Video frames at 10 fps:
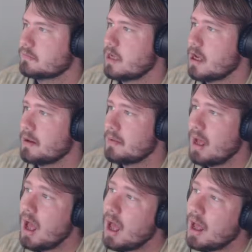Come
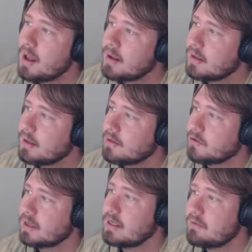on. Either
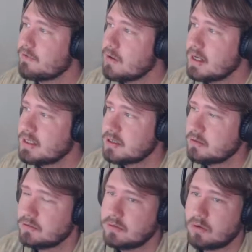get
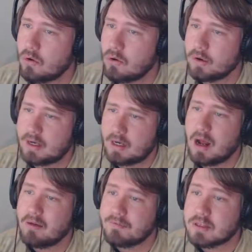42 or get
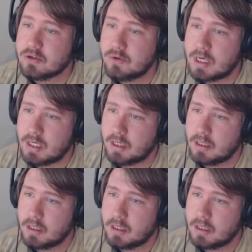off the screen.